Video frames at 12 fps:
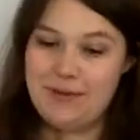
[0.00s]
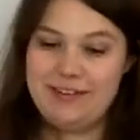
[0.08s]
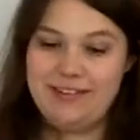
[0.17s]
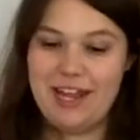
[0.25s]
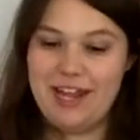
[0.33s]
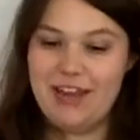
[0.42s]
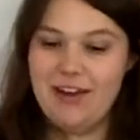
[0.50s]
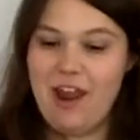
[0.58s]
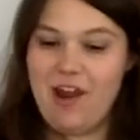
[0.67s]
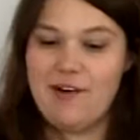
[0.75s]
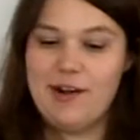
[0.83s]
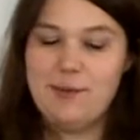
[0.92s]
about done here.
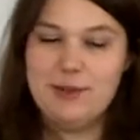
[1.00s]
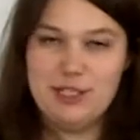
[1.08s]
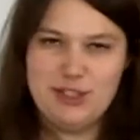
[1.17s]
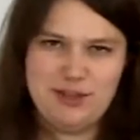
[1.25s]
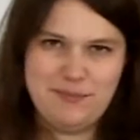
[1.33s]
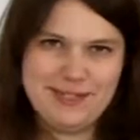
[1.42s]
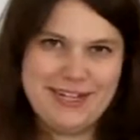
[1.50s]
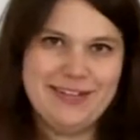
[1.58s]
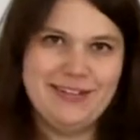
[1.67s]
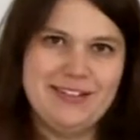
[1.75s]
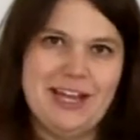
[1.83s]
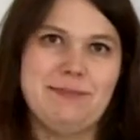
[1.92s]
I already put the sweet
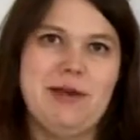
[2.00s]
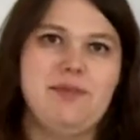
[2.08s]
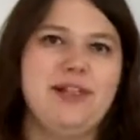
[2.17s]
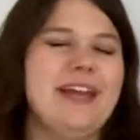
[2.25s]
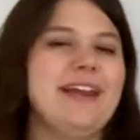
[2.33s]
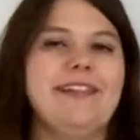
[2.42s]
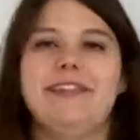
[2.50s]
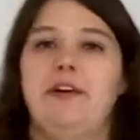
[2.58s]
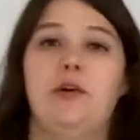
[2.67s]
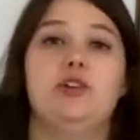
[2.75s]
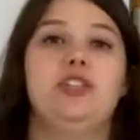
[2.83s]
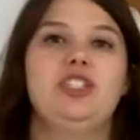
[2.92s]
potatoes on my plate, and
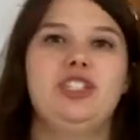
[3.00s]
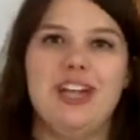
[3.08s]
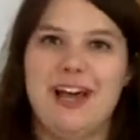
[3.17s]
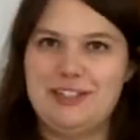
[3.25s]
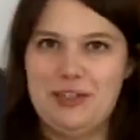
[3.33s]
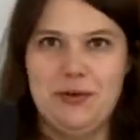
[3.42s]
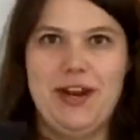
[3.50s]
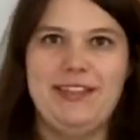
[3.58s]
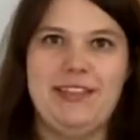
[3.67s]
they're just right.